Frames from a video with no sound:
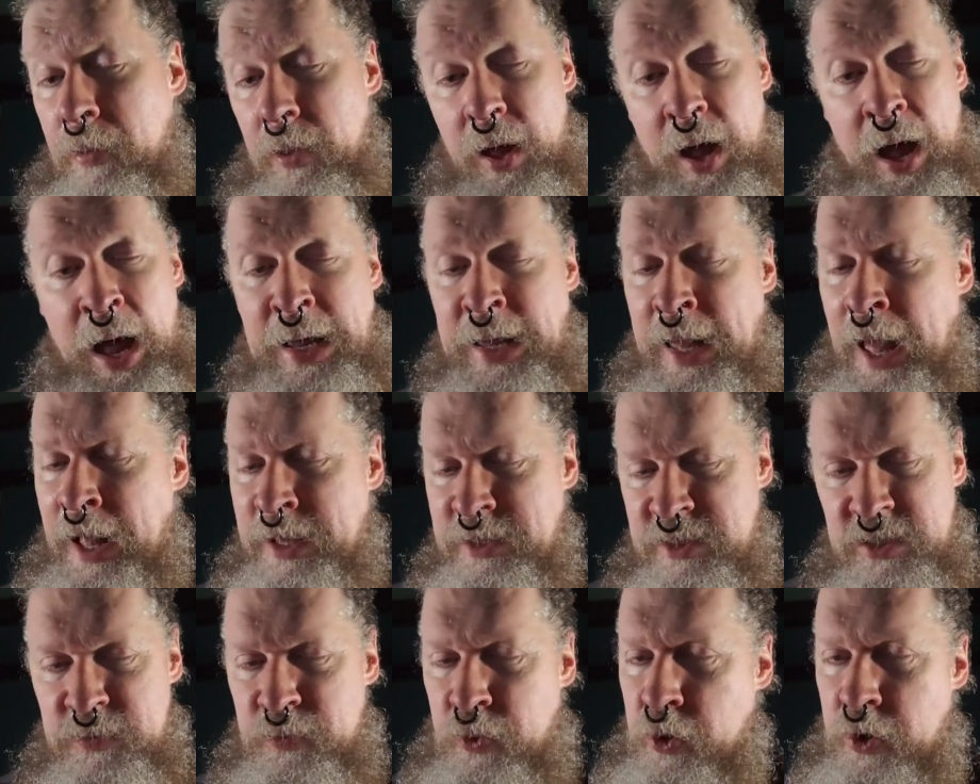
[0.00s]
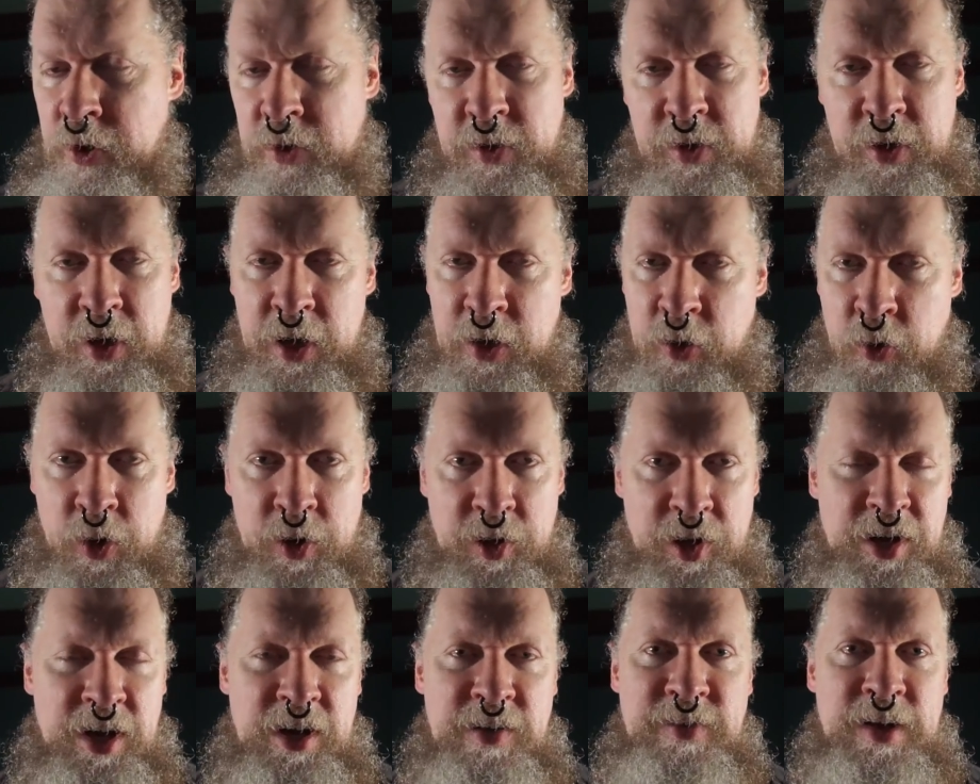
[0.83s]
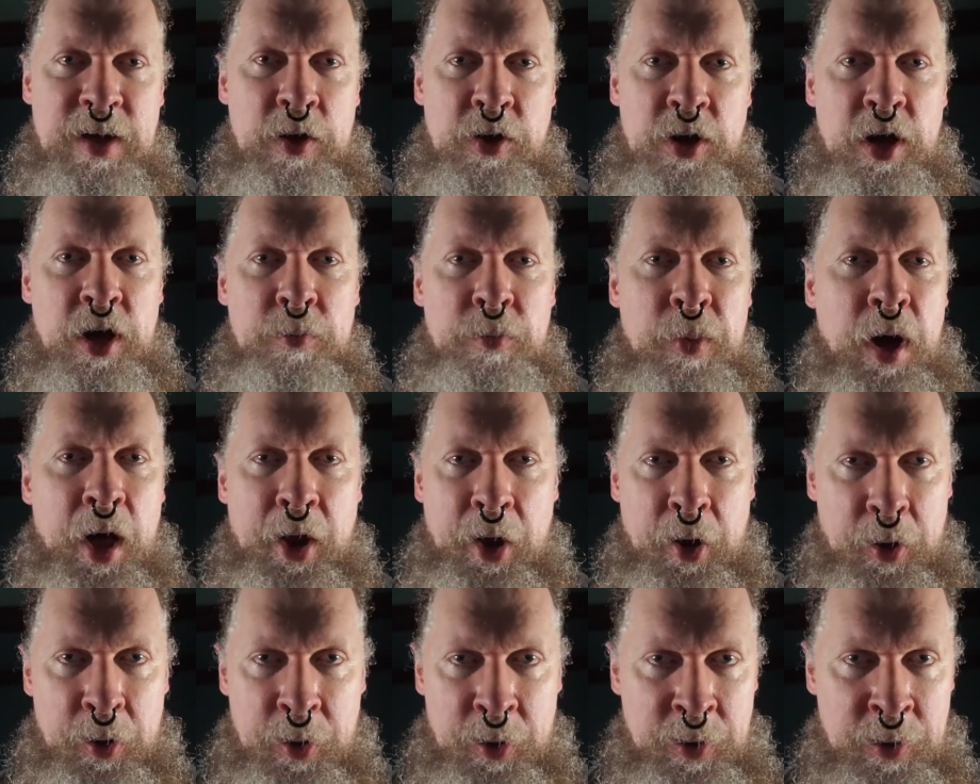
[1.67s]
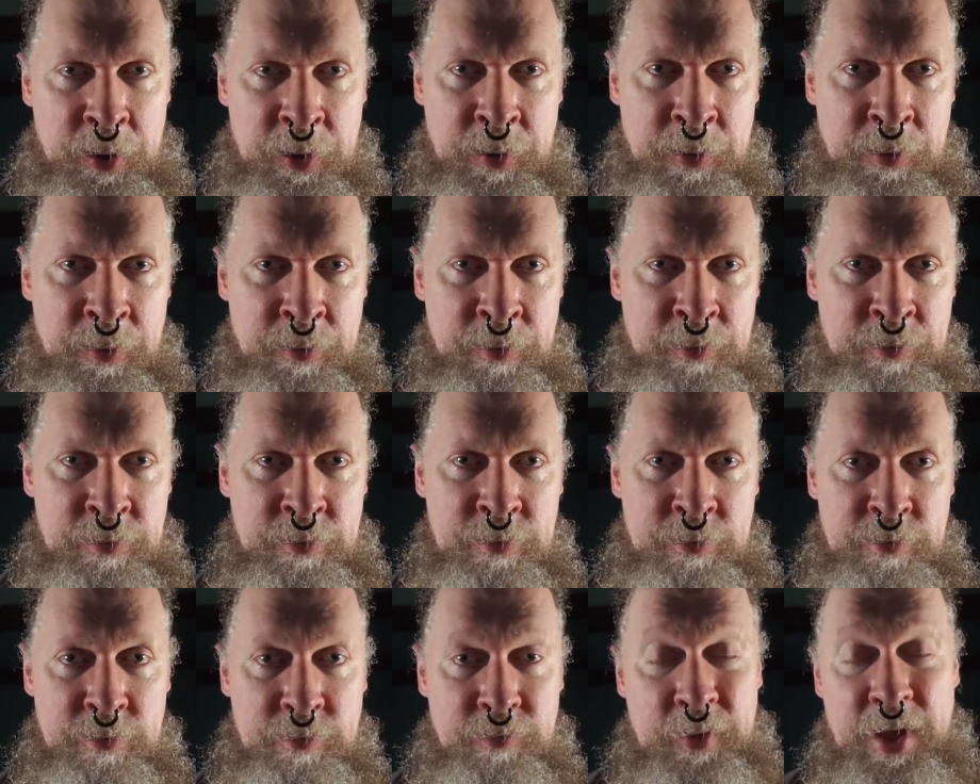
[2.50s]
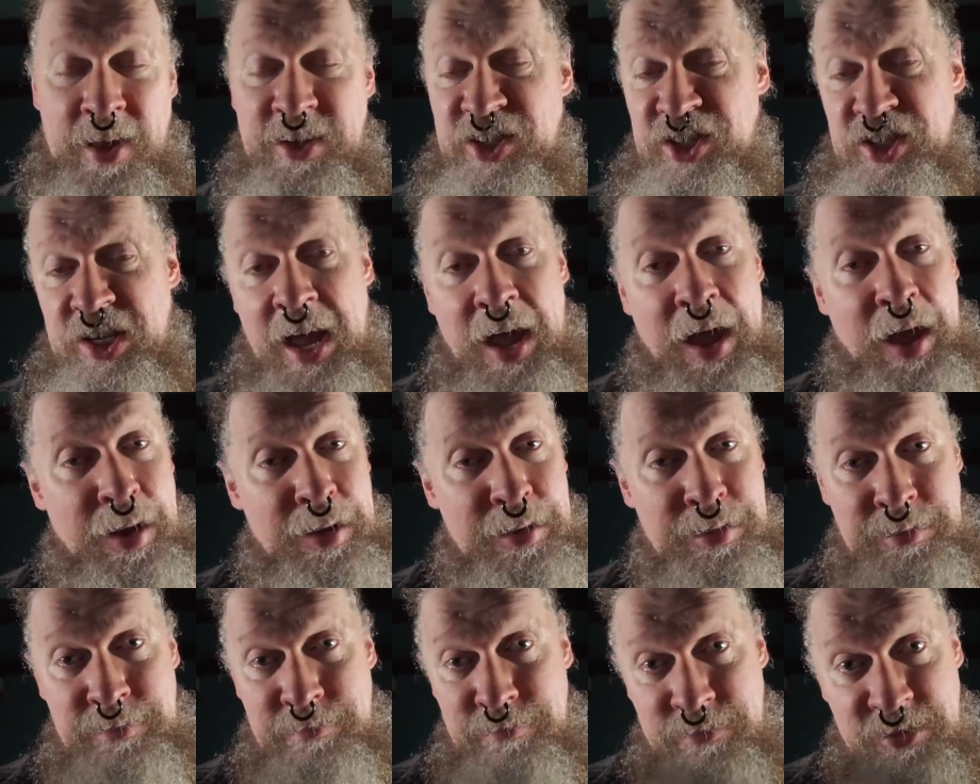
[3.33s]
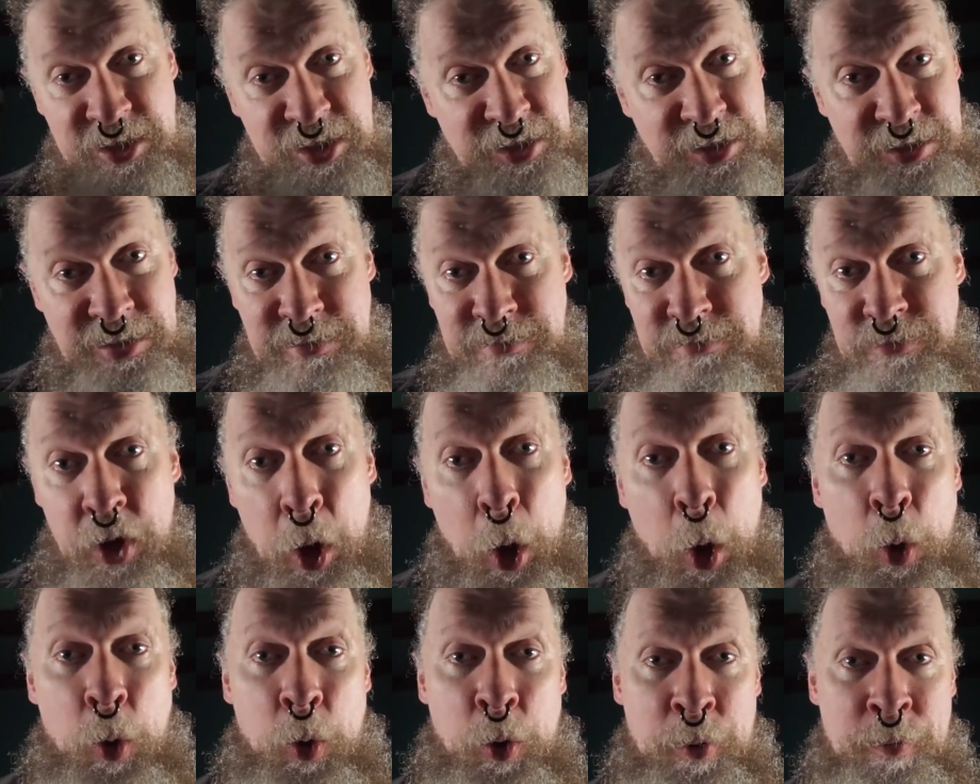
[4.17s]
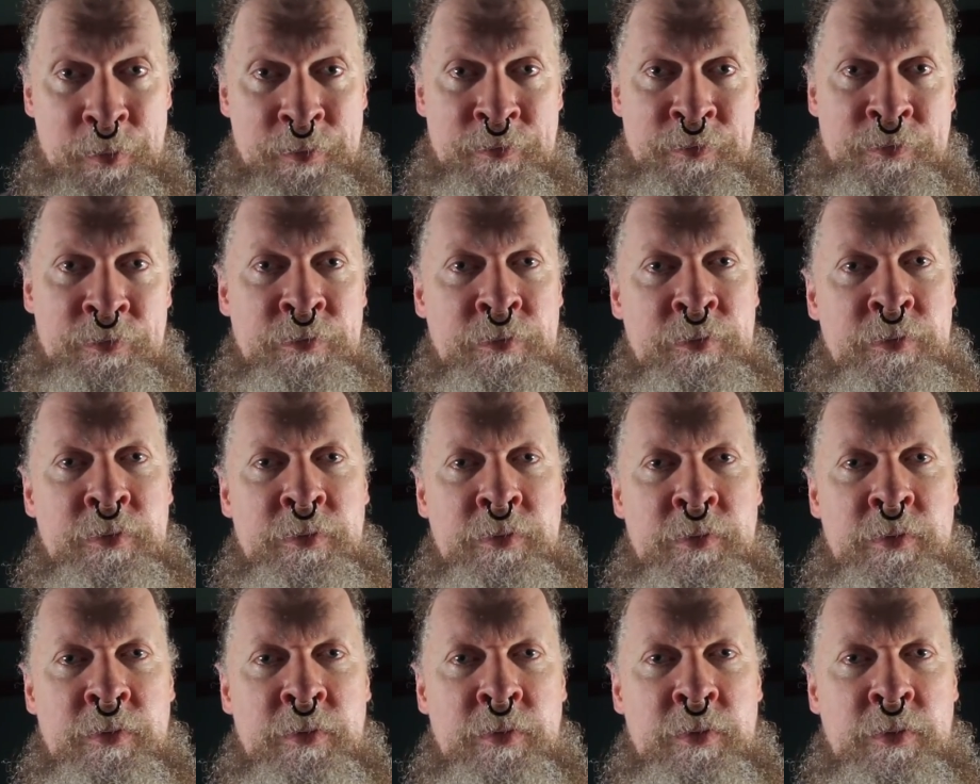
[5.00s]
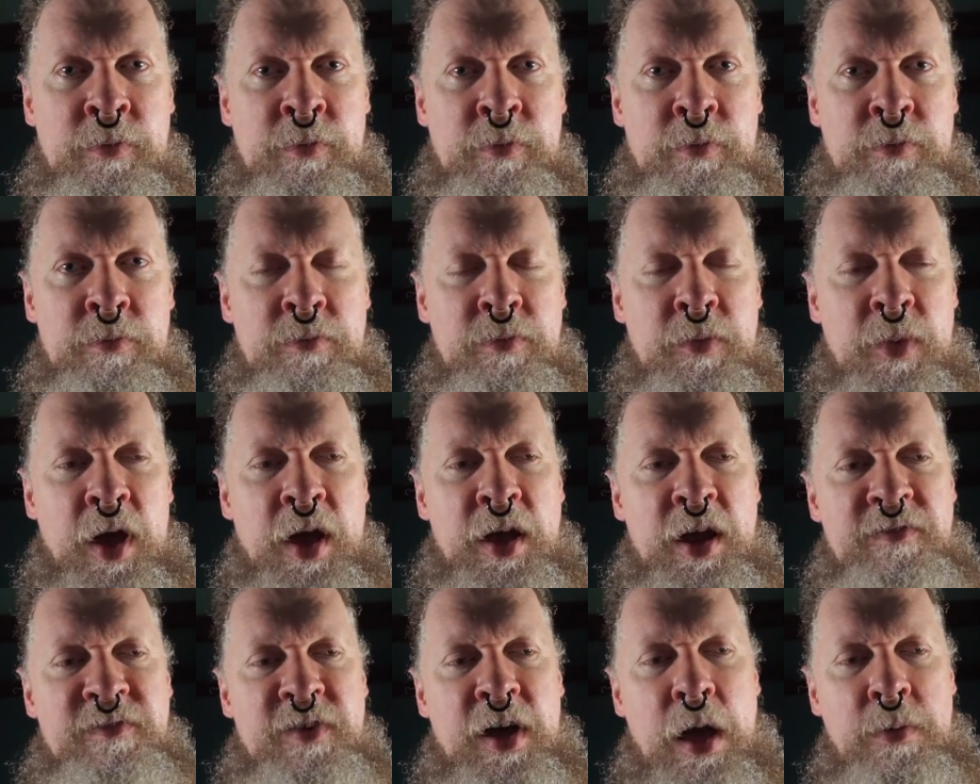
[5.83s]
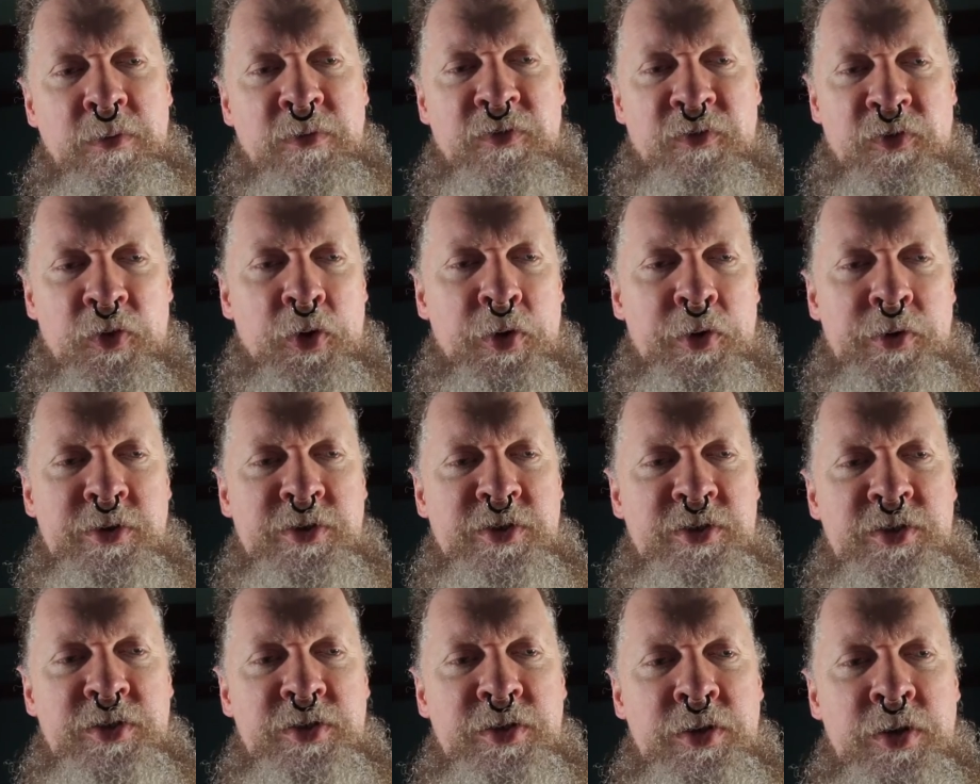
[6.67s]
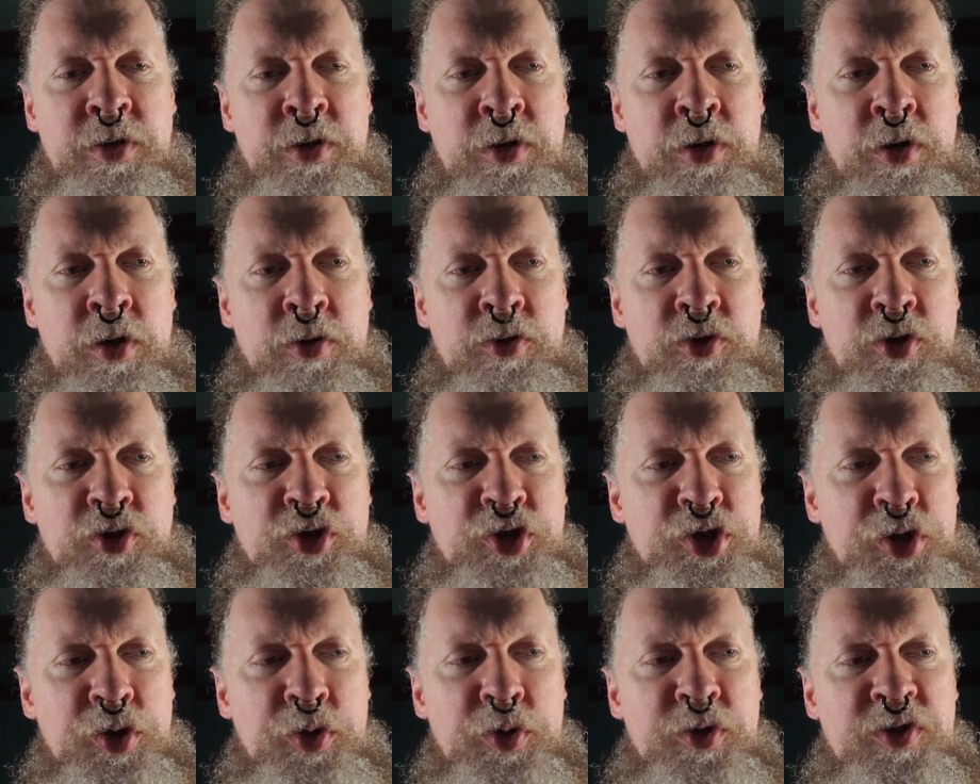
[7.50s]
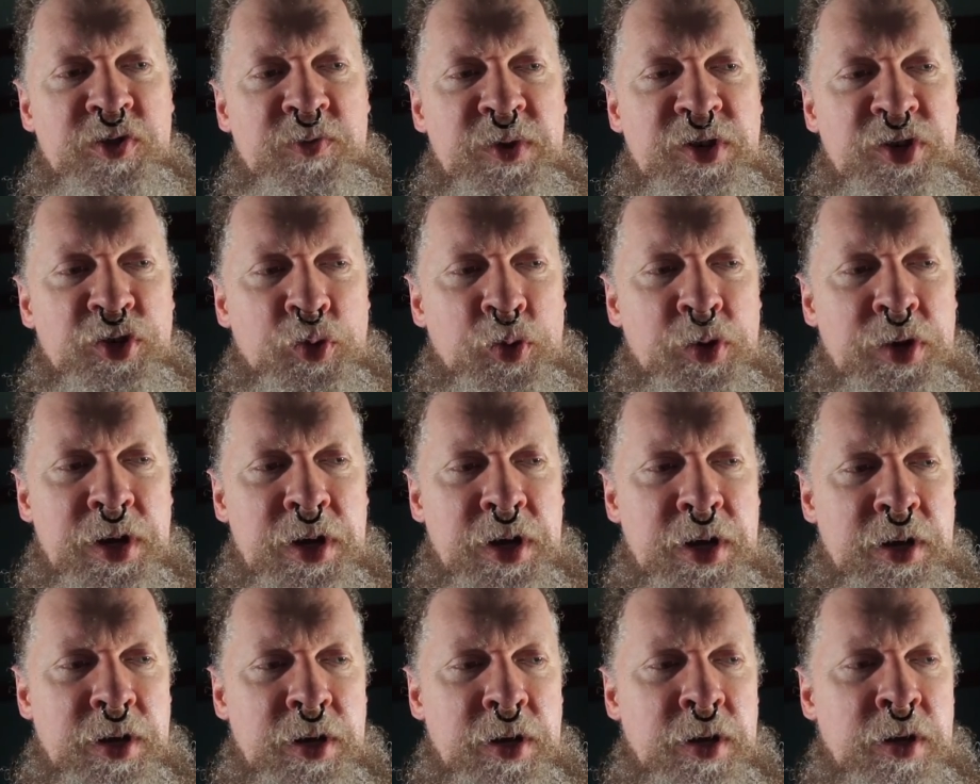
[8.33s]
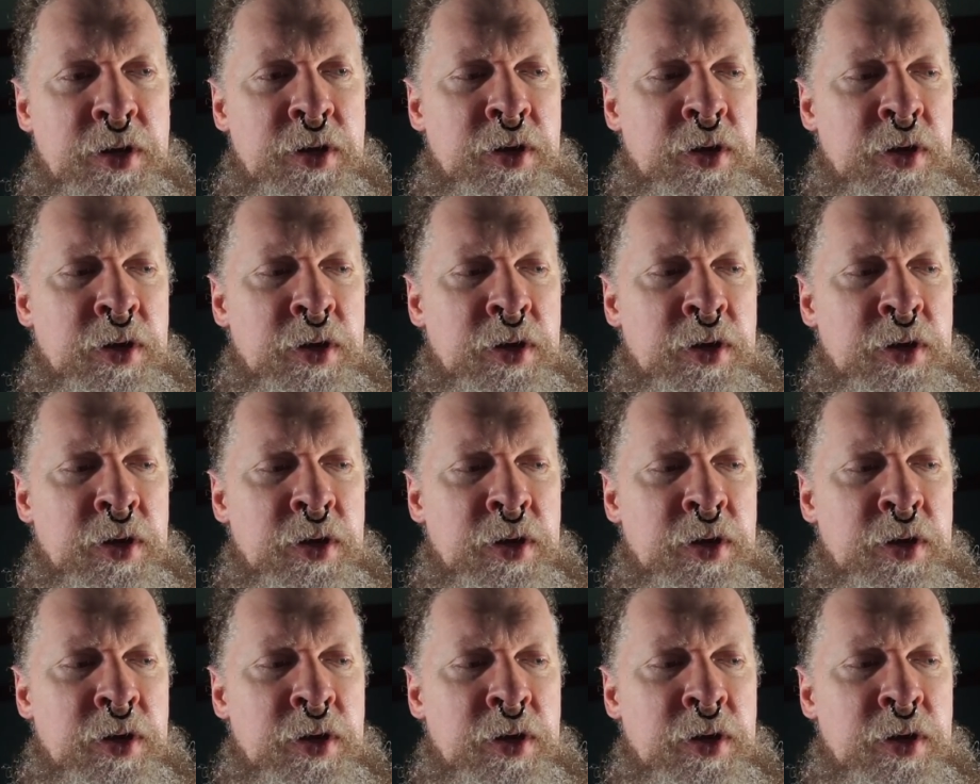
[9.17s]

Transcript: I can't support the equality of outcome model. I just can't. Just no. And if I'm forced to choose between